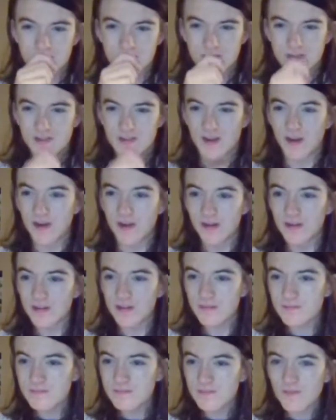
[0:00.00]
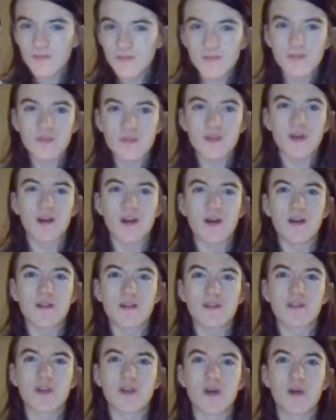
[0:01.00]
designed.
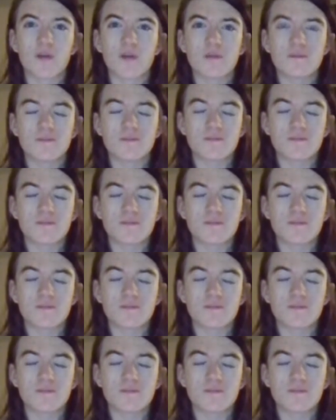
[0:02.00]
So